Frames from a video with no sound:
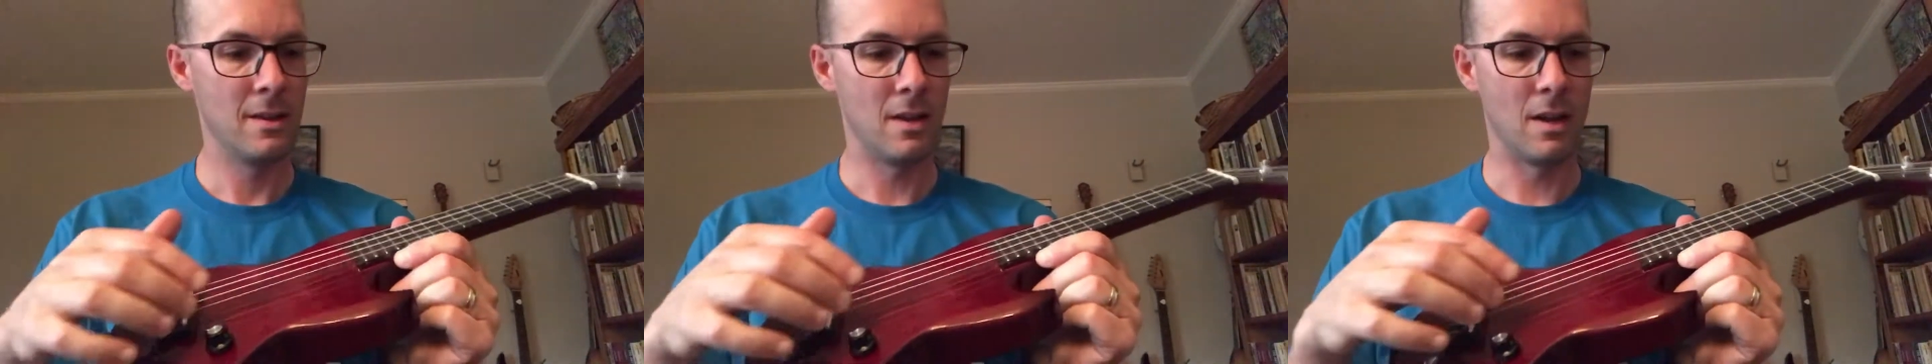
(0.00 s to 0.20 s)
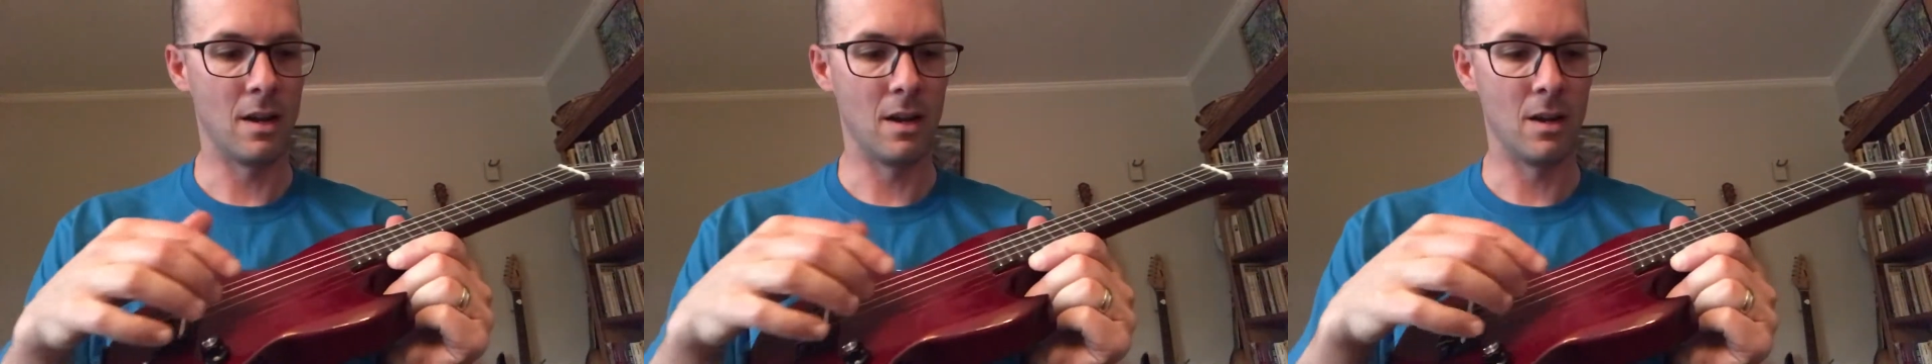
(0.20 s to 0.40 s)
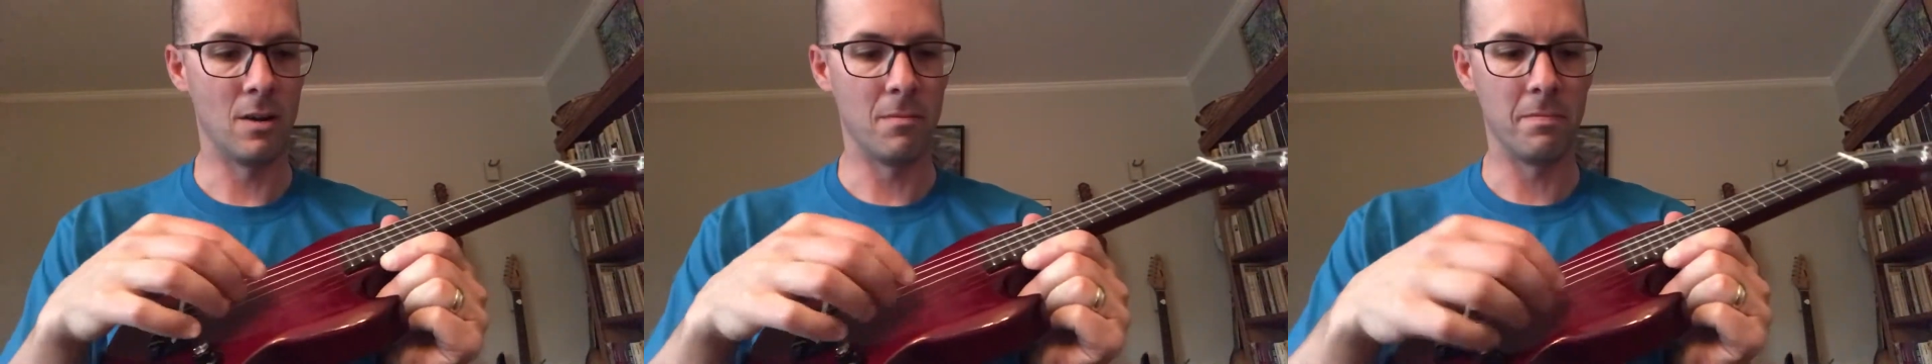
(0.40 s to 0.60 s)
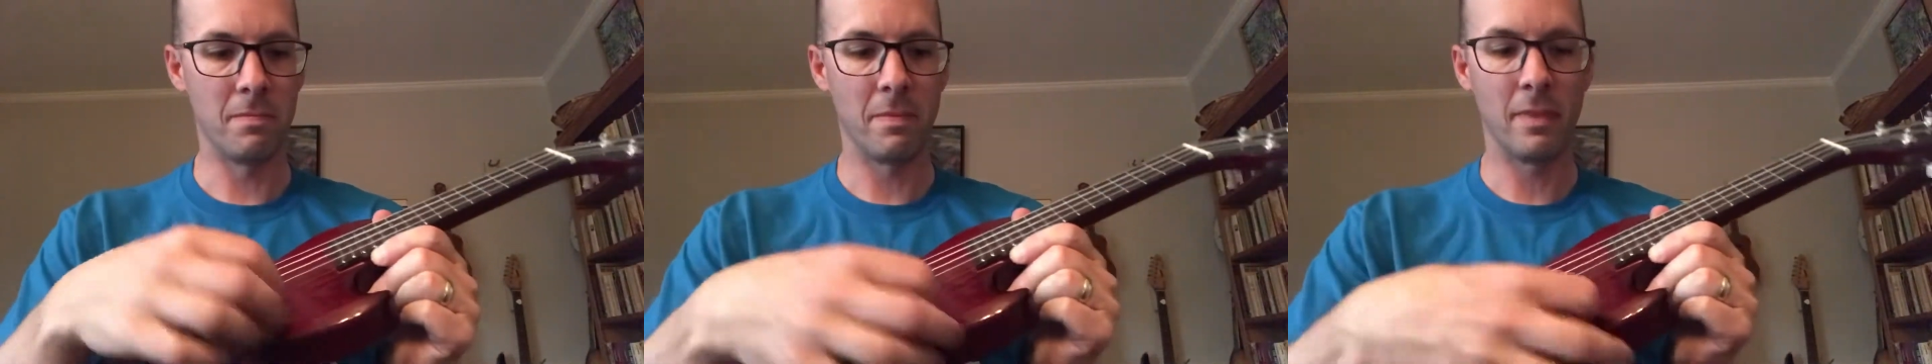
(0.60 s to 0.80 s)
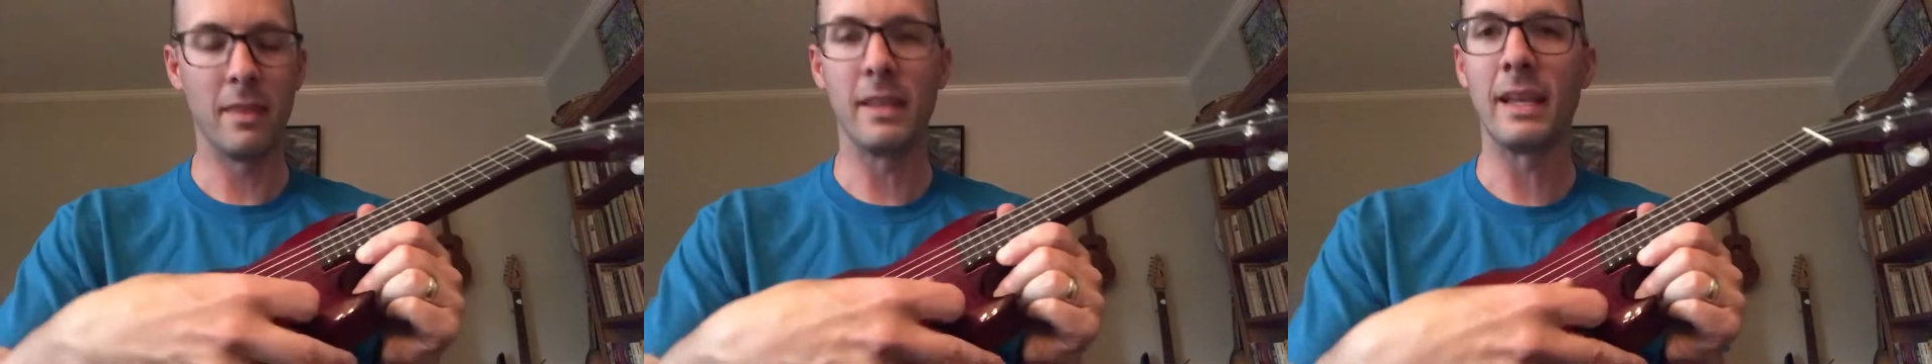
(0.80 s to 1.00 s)

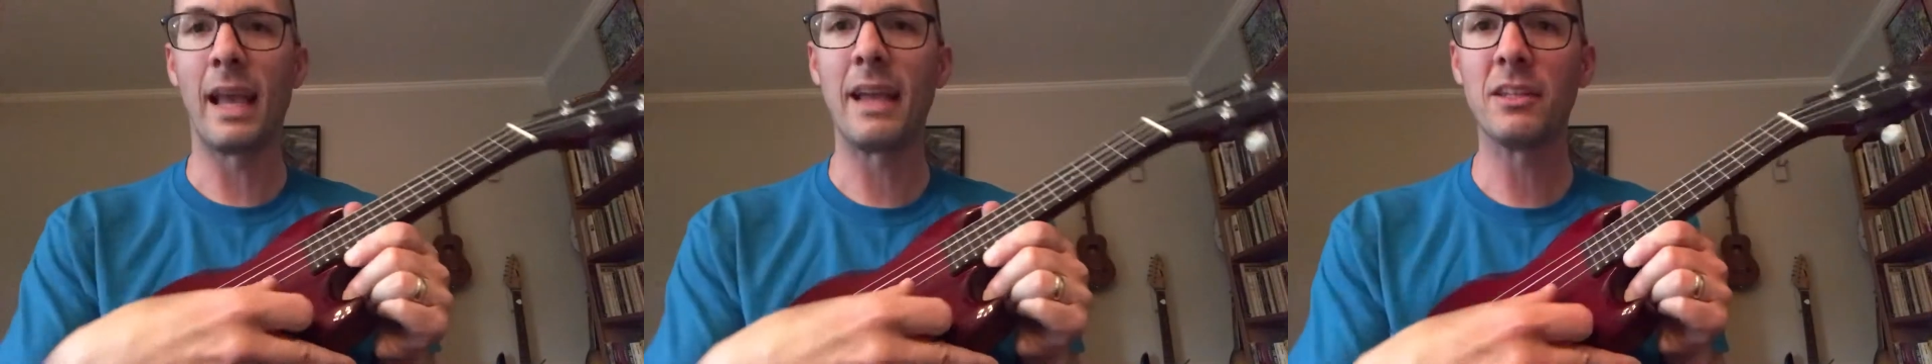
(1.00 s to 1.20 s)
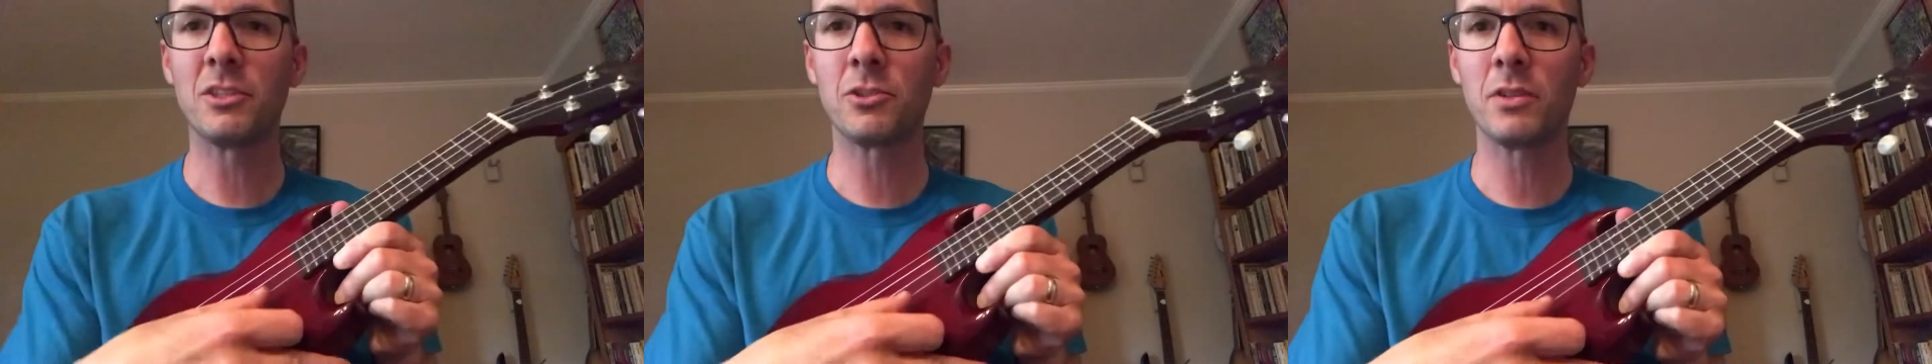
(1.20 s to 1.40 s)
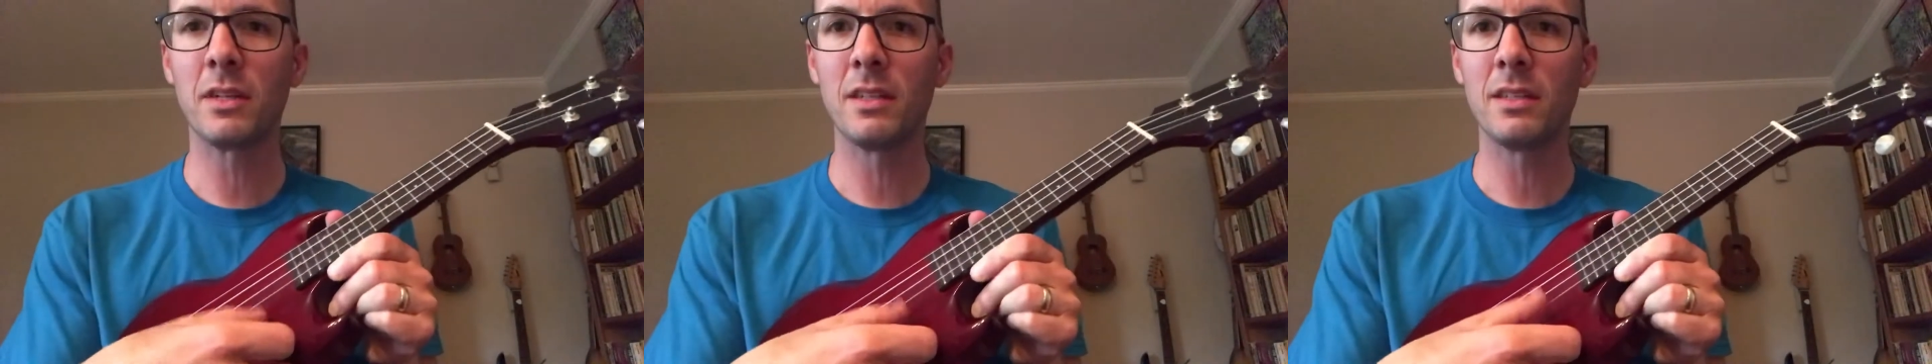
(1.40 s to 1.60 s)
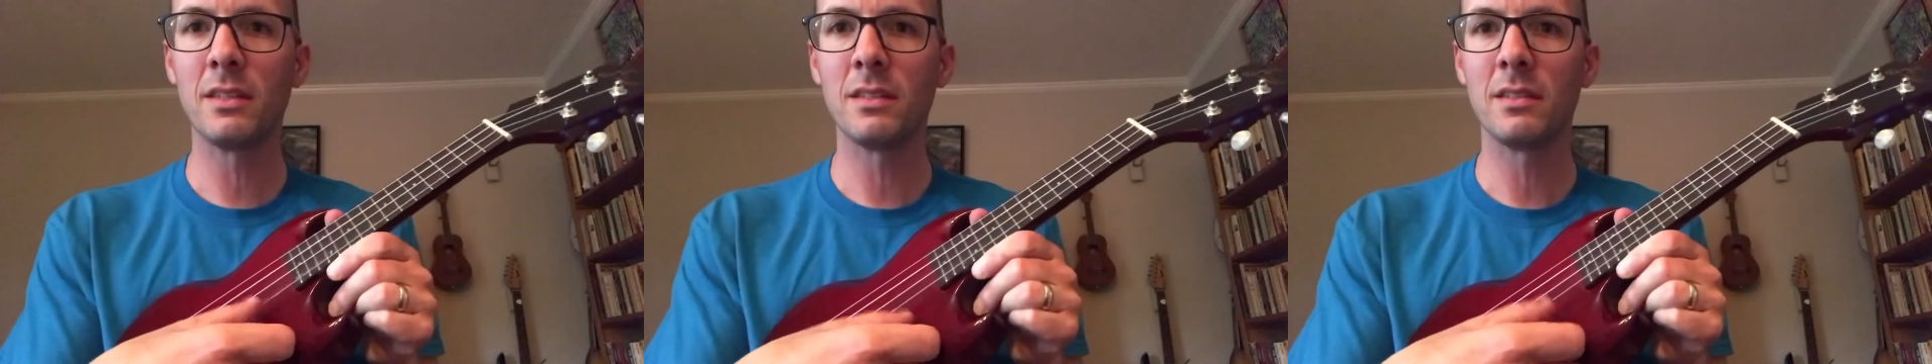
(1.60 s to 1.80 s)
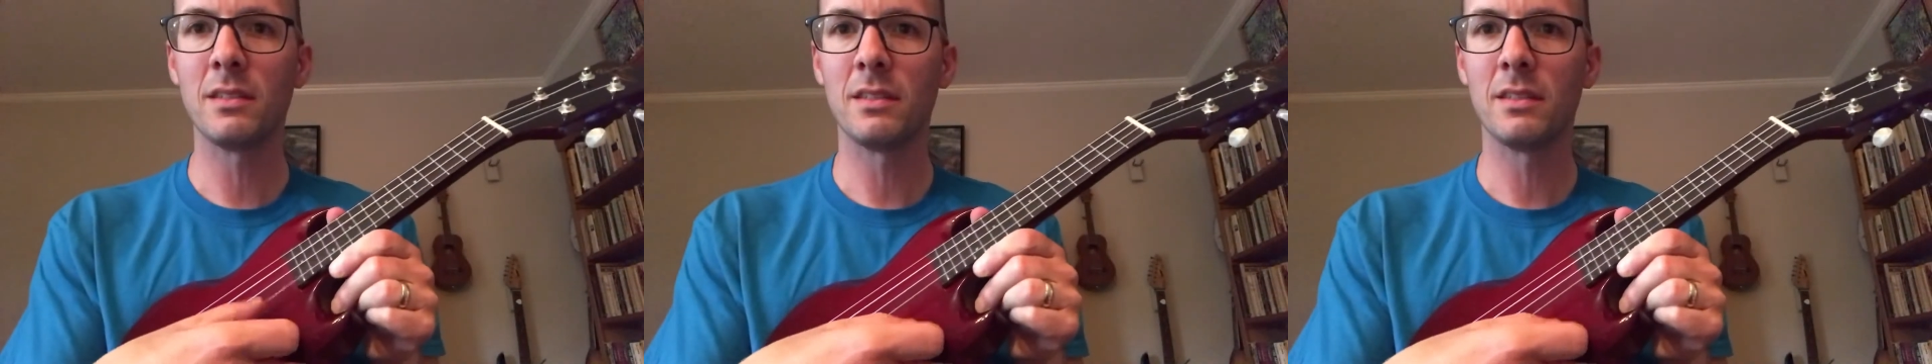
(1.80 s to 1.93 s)
The A string